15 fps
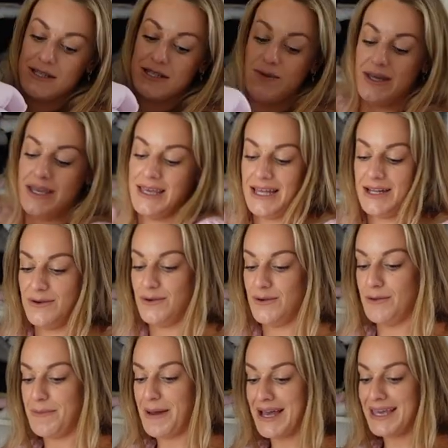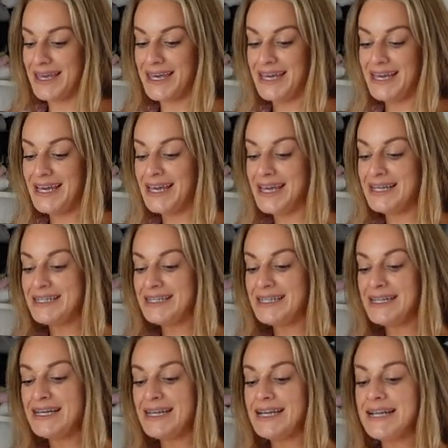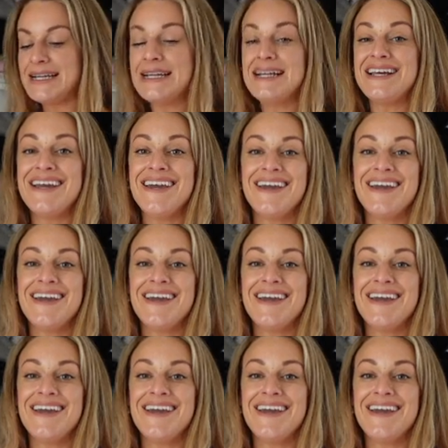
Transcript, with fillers: so I can get it all back in neatly.